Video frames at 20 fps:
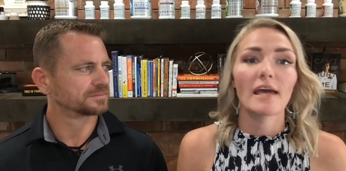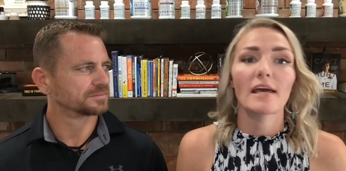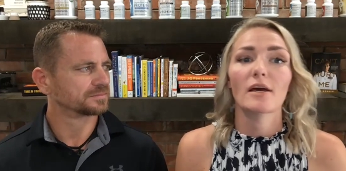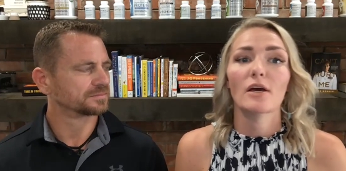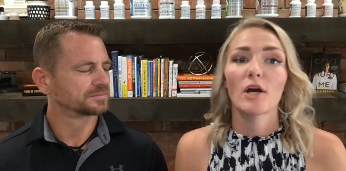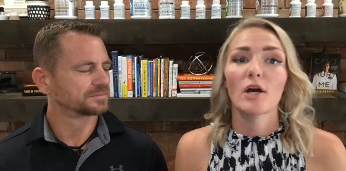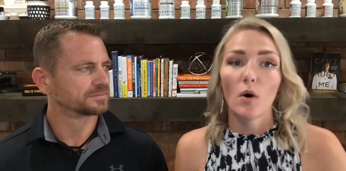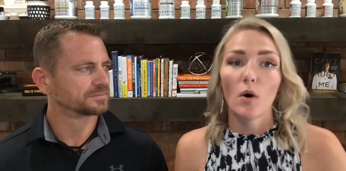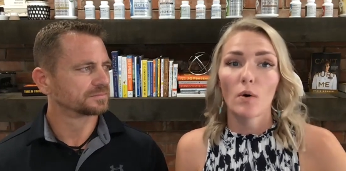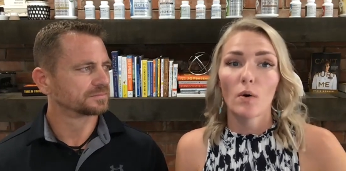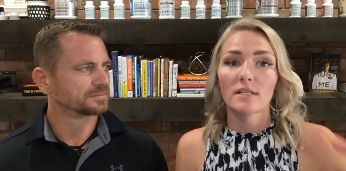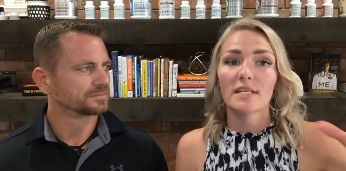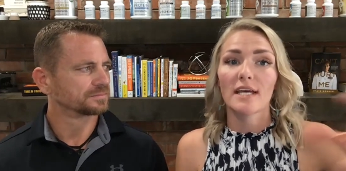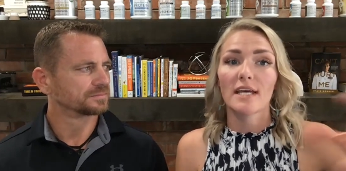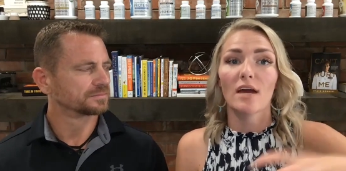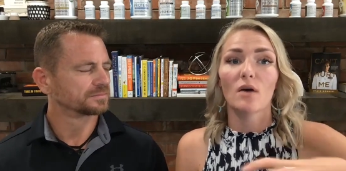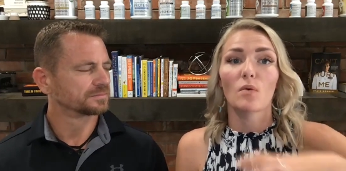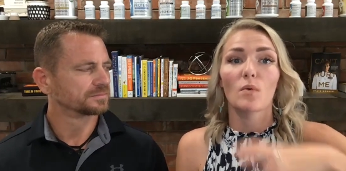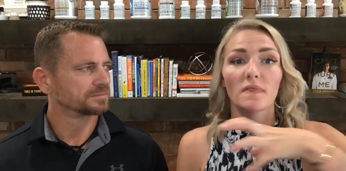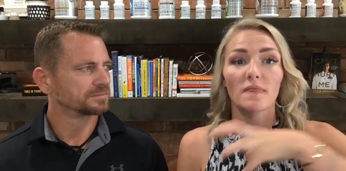Speaker 1: can go and
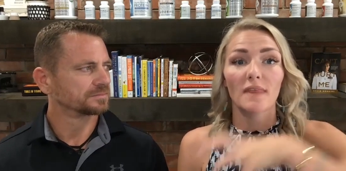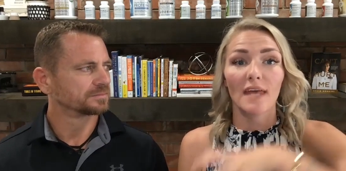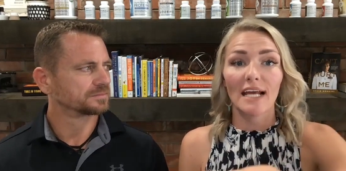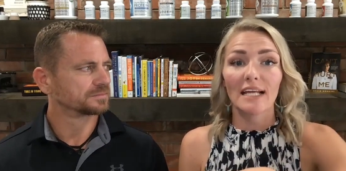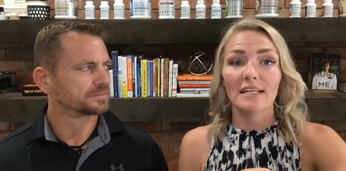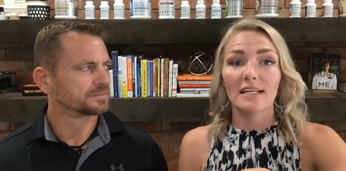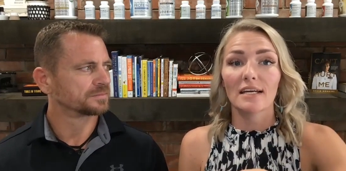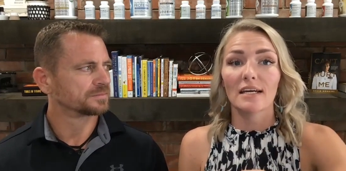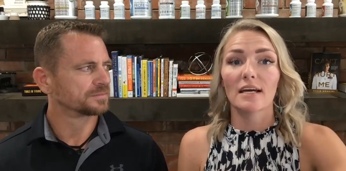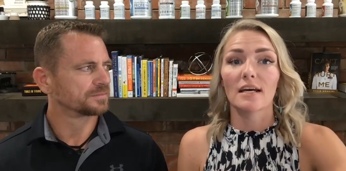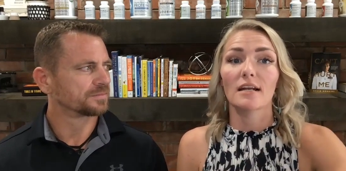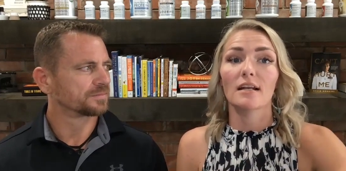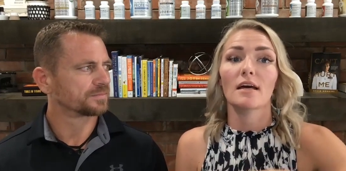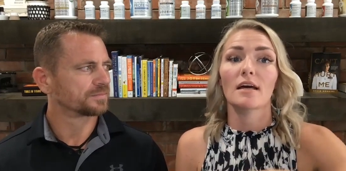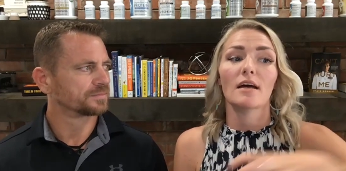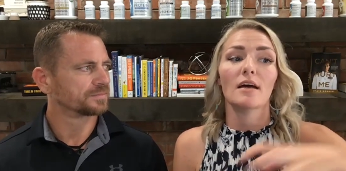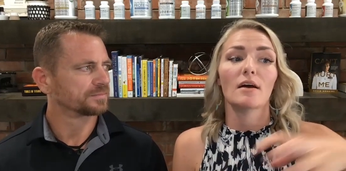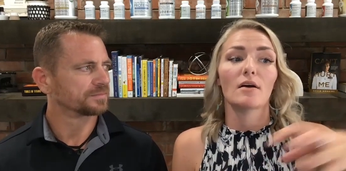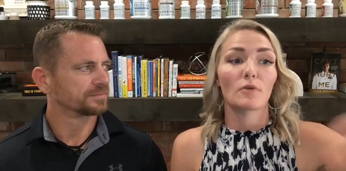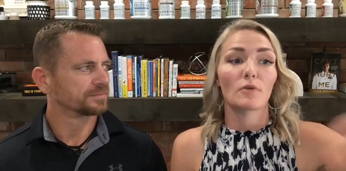take what they need
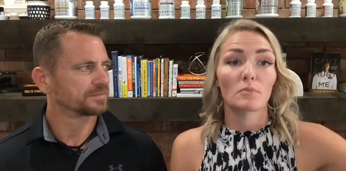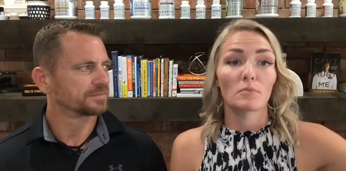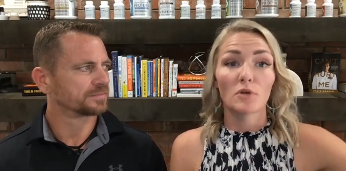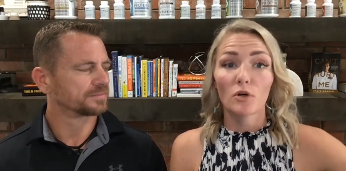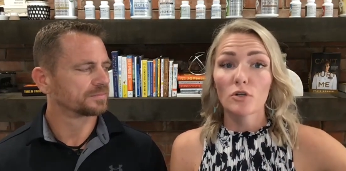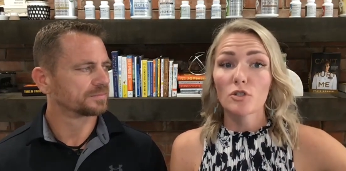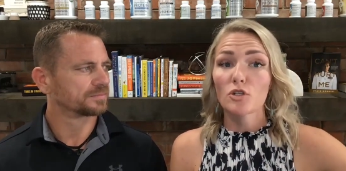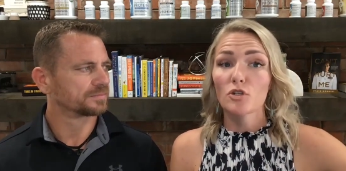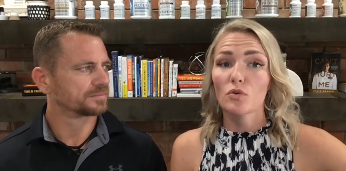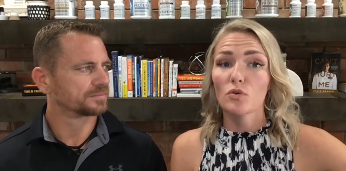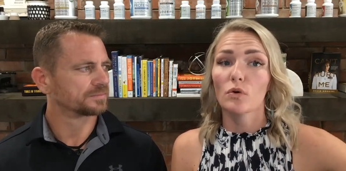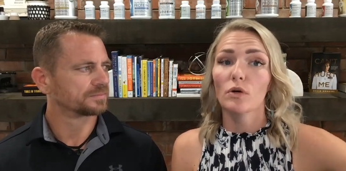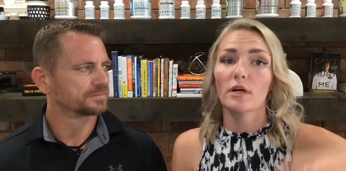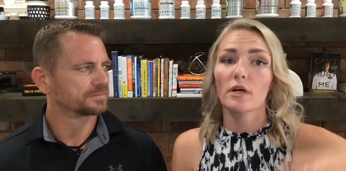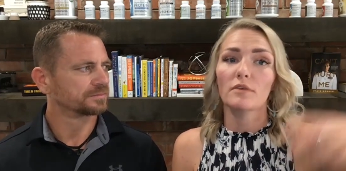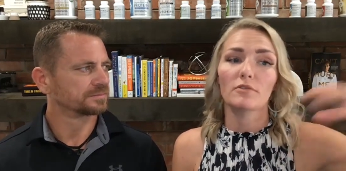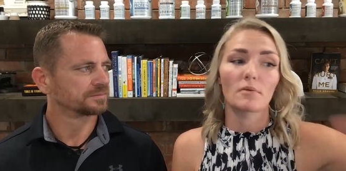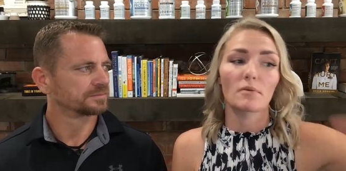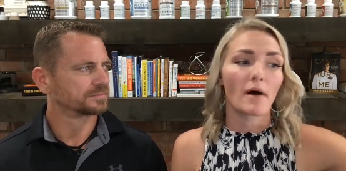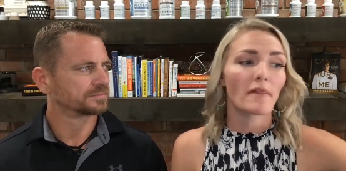from your story,
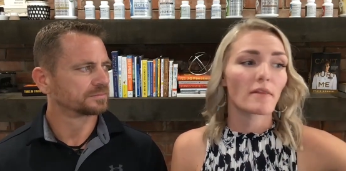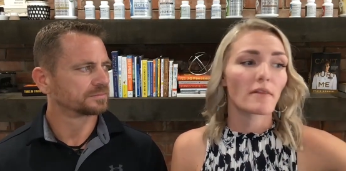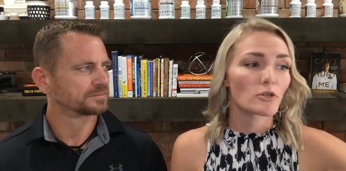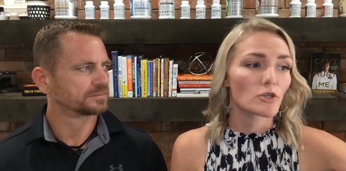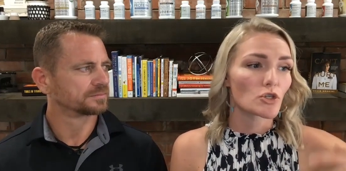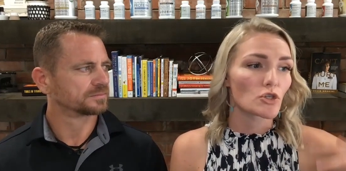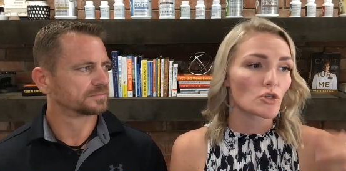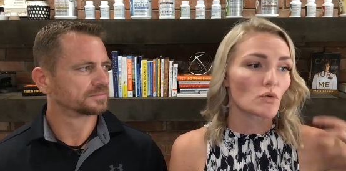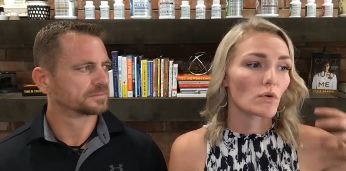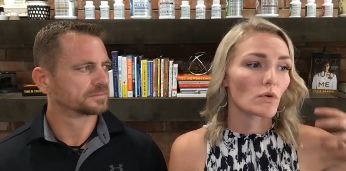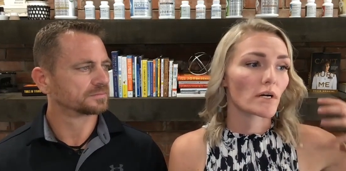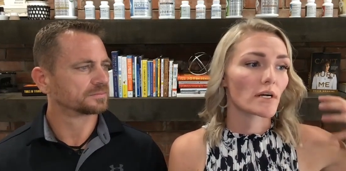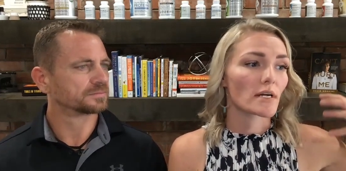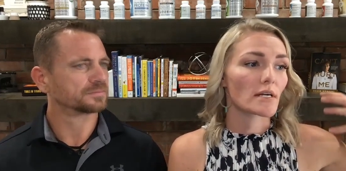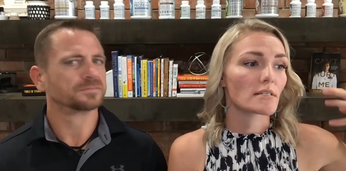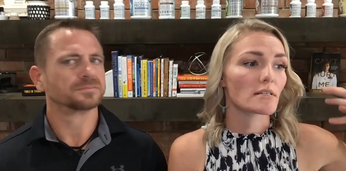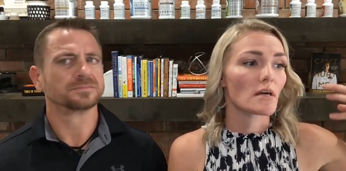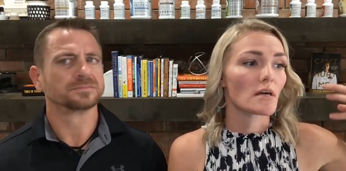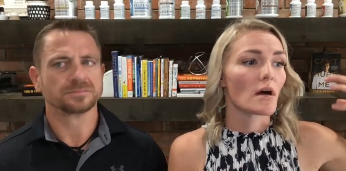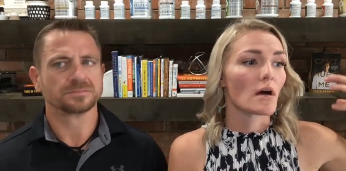from other
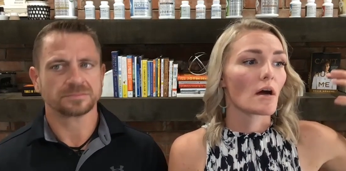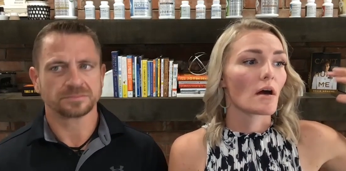stories,